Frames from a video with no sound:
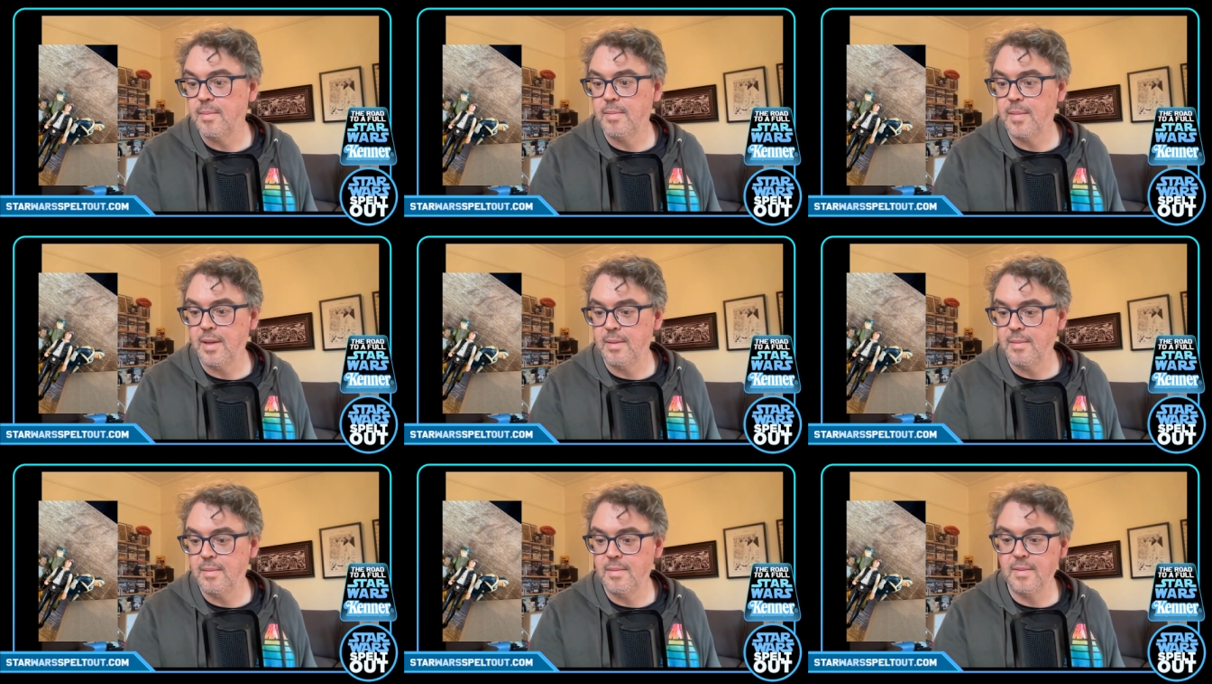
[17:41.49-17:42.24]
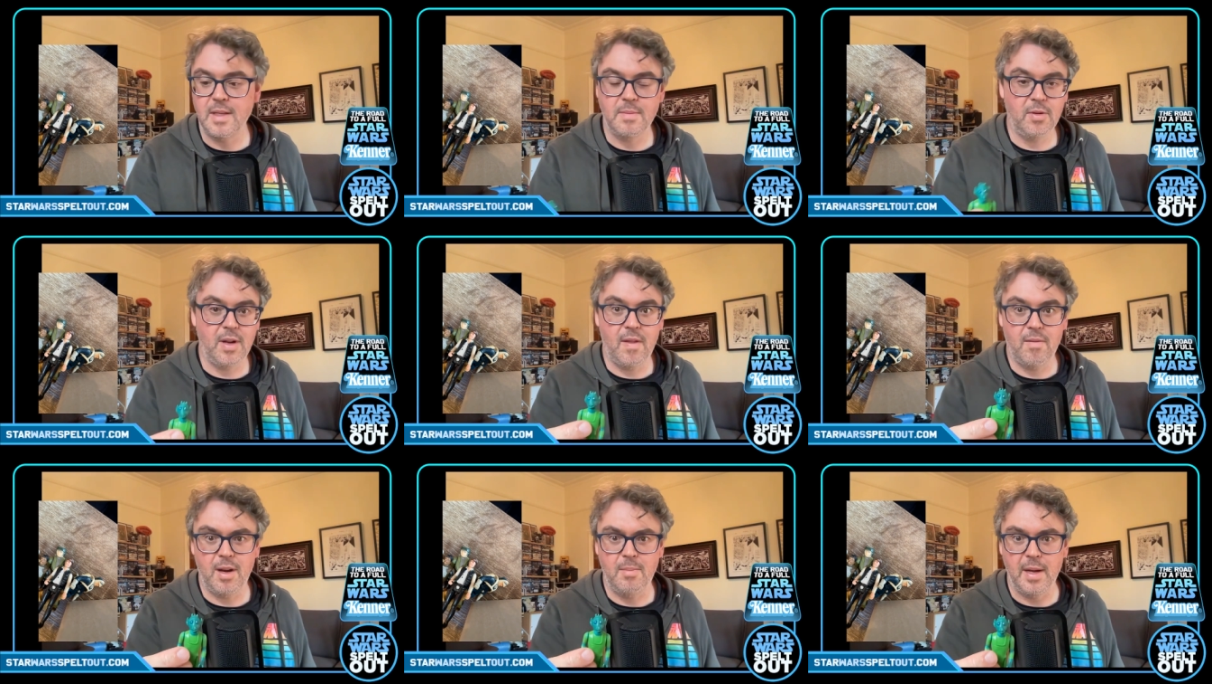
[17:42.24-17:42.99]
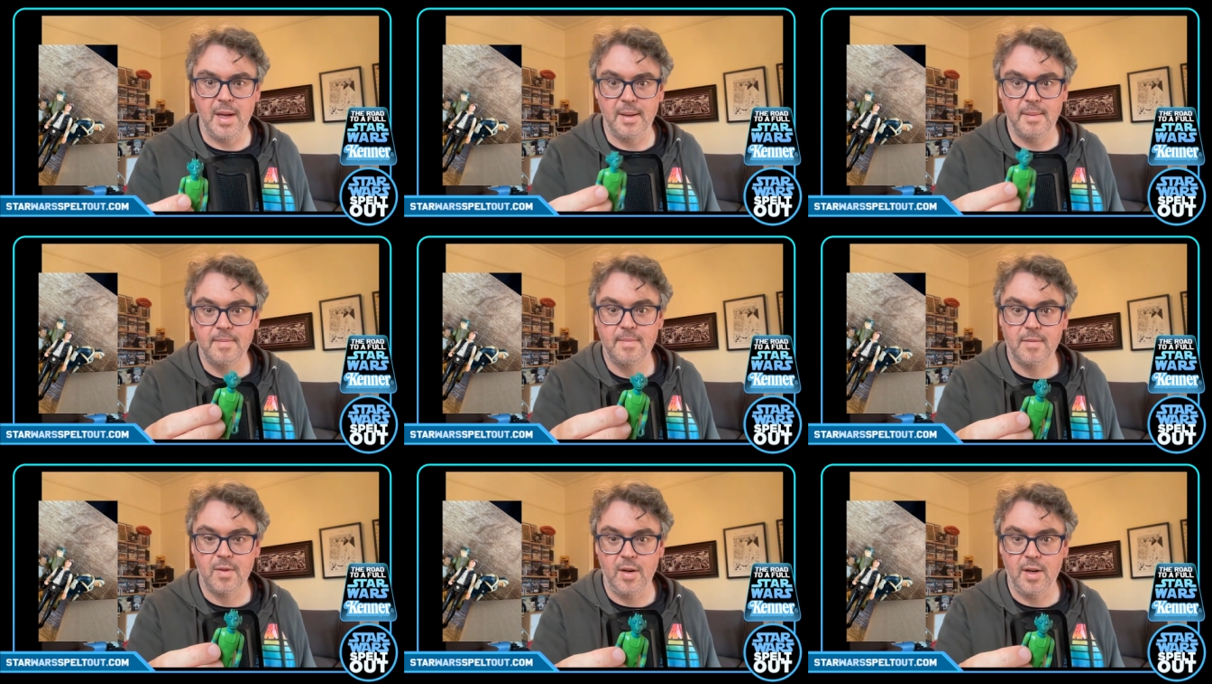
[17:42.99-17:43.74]
But he's pretty threadbare,
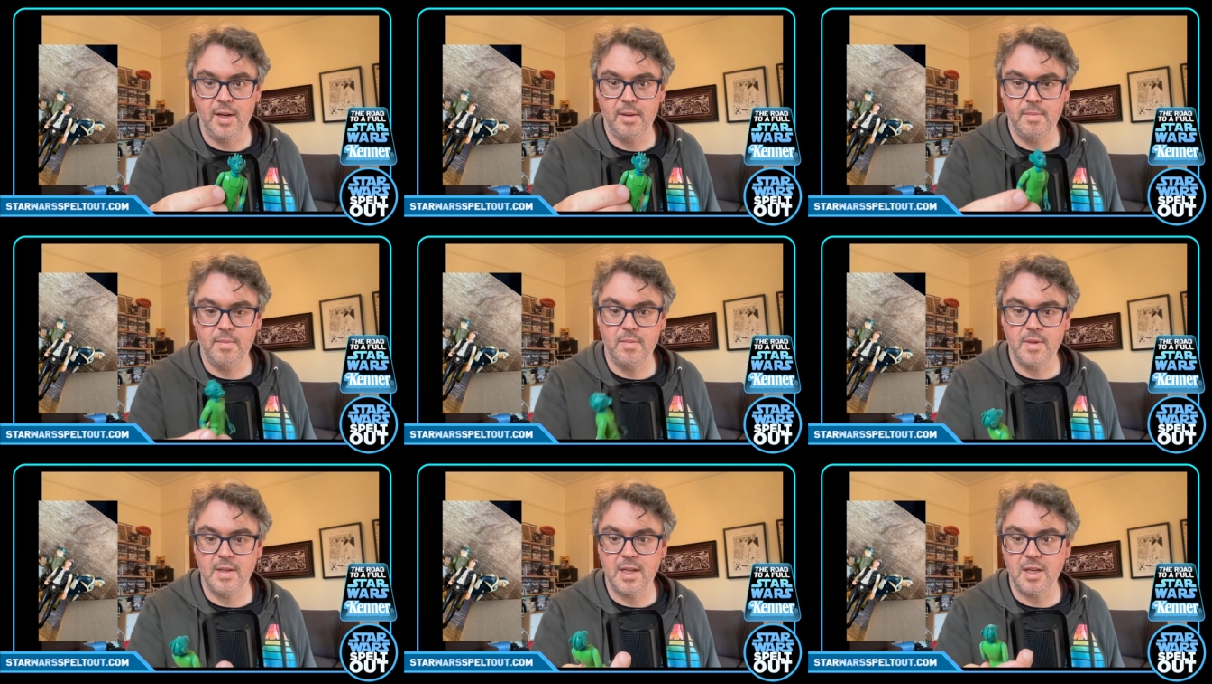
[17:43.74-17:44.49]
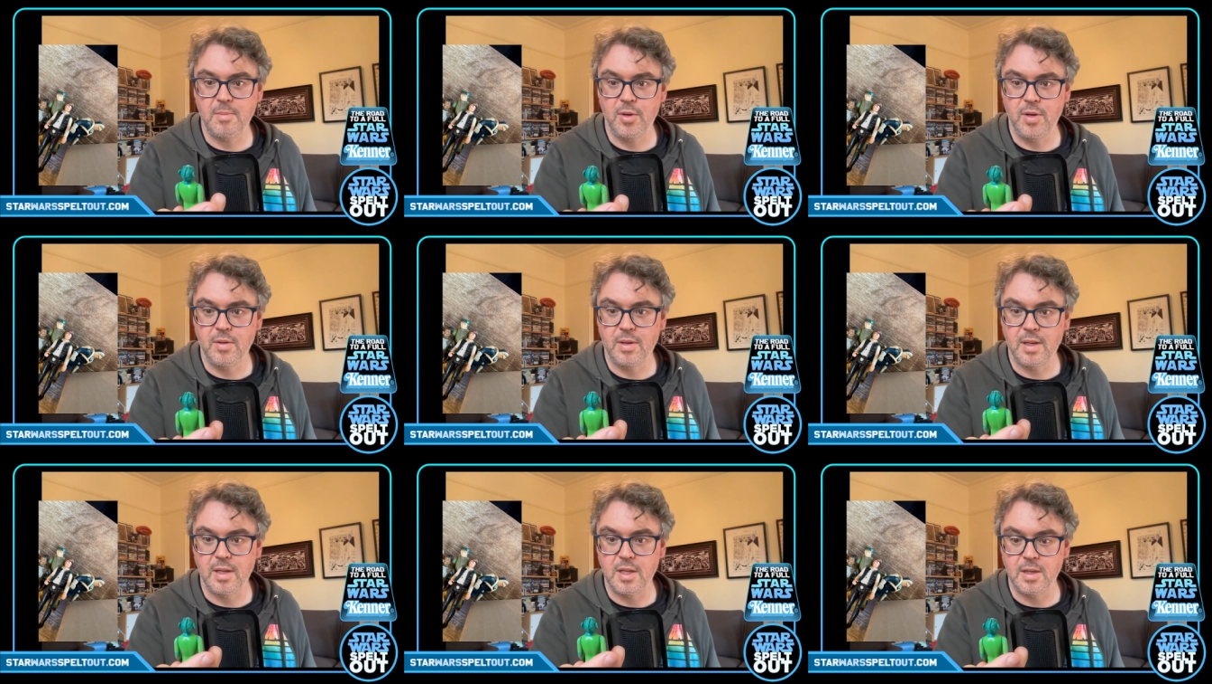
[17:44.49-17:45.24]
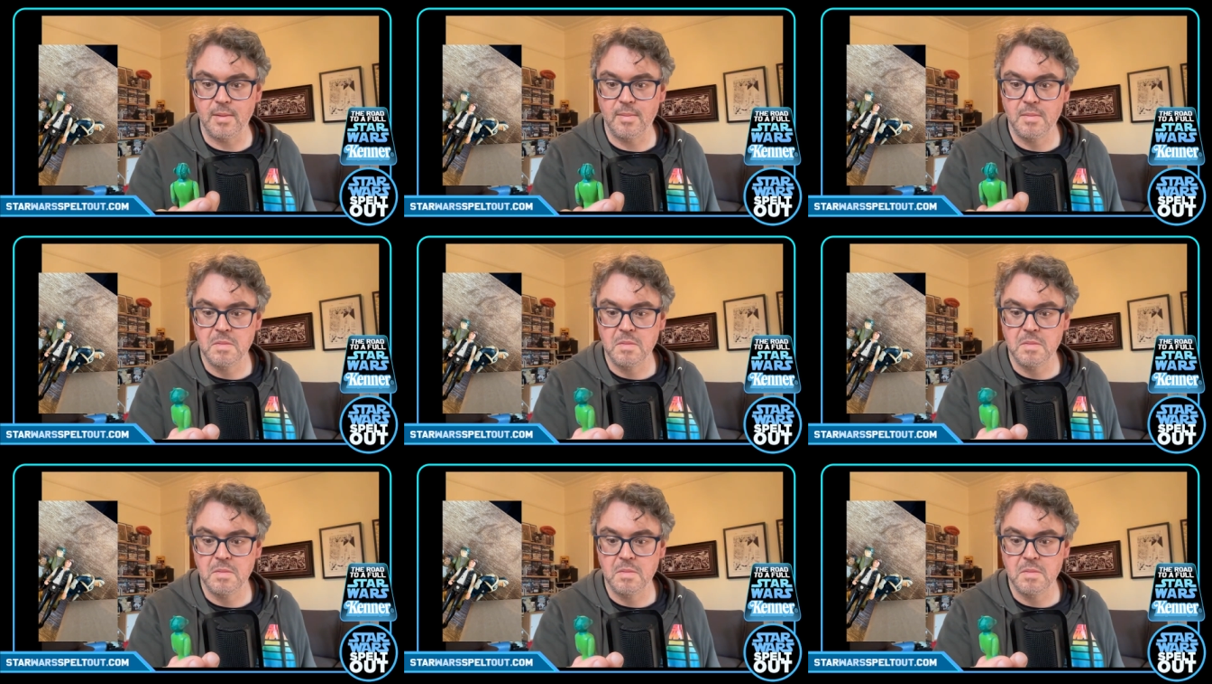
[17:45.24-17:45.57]
Greedo. It's actually pretty good condition.